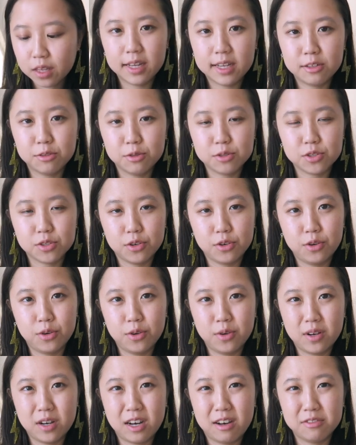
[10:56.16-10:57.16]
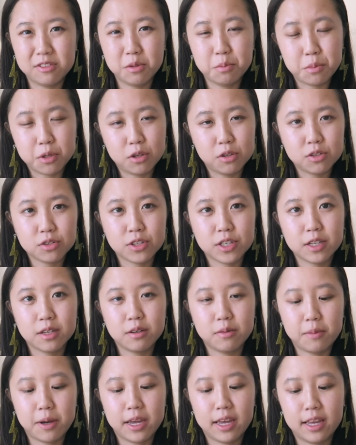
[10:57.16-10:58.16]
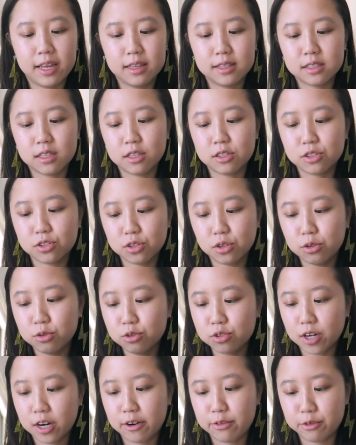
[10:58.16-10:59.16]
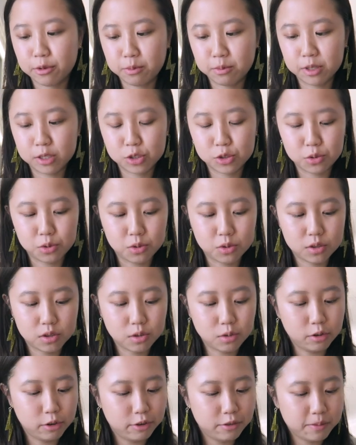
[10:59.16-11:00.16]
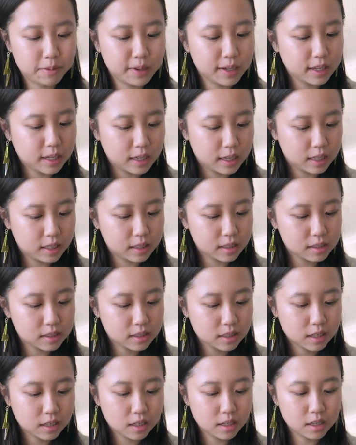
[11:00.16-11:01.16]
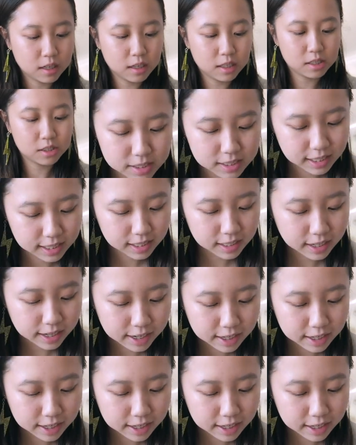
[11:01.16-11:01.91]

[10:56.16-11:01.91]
and also after bouldering my hands are so dry from the chalk all over my hands. The second